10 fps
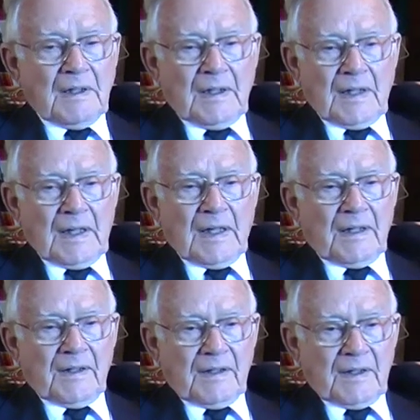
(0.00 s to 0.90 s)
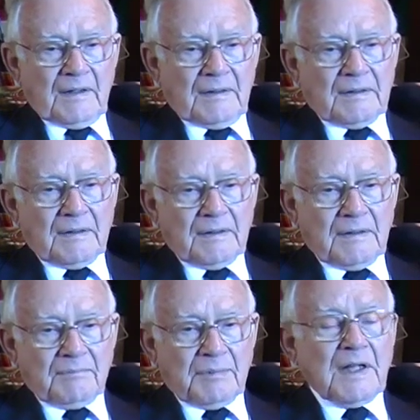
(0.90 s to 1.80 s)
And
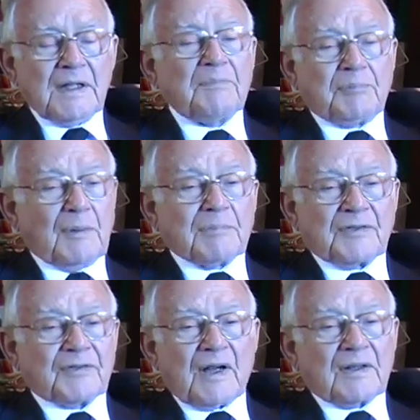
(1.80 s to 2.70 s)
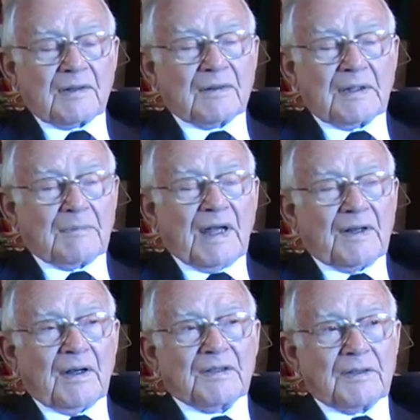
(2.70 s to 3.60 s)
he probably started looking about
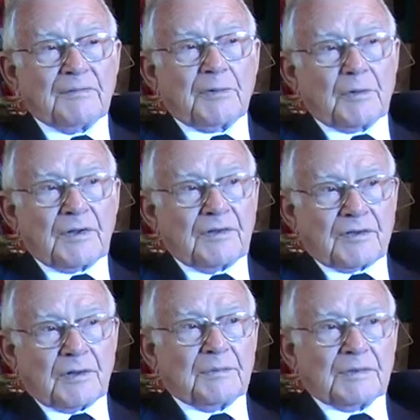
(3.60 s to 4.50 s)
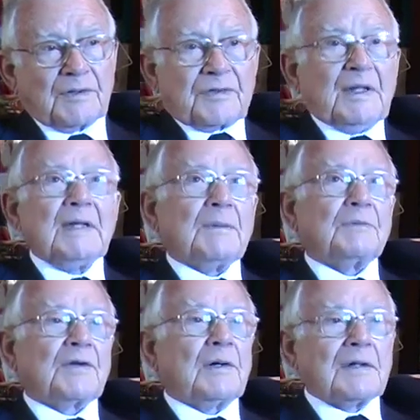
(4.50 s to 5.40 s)
1942 because it
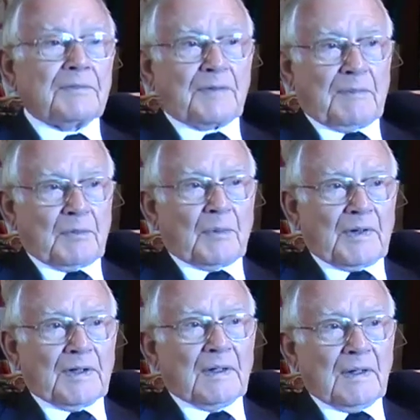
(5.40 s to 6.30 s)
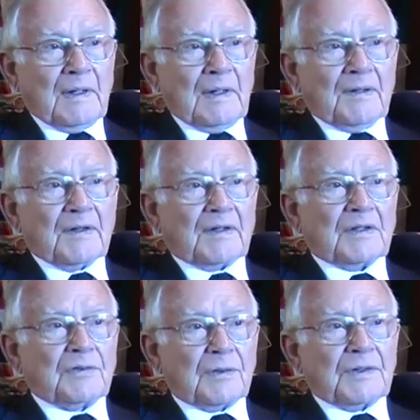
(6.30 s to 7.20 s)
was early February that I
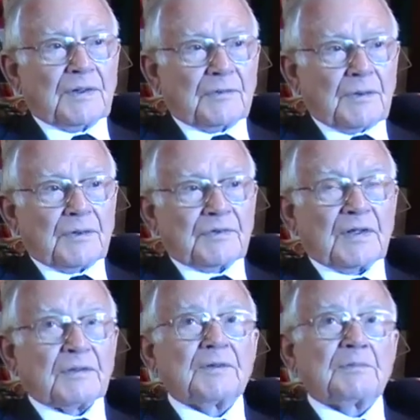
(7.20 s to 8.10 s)
joined the Royal Signals.